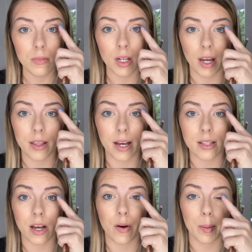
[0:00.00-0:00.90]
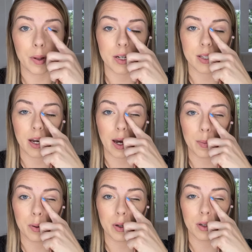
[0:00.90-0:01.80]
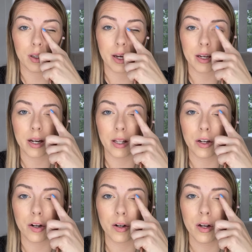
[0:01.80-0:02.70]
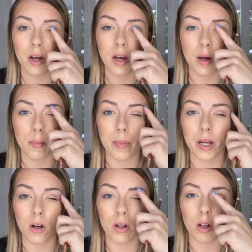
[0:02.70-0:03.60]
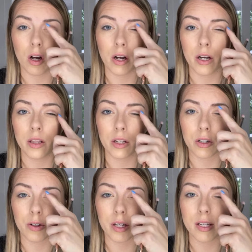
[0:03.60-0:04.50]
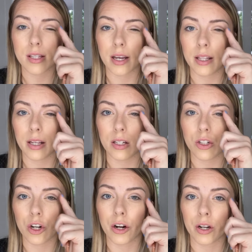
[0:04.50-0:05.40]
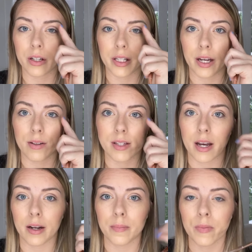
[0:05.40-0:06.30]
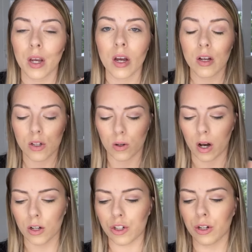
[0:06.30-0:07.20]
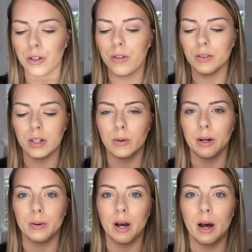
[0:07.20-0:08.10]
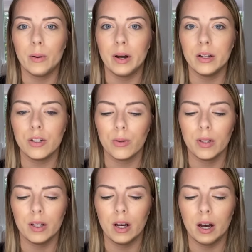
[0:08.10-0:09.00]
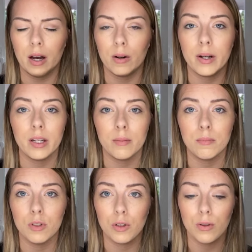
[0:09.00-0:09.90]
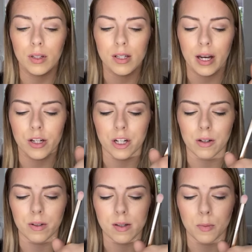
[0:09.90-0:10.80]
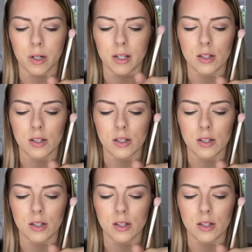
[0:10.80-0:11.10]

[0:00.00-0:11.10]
And that's how I place it. I put light color, middle on the crease, and then dark on the outside. So I'll show you real quick how I do this eyeshadow this morning.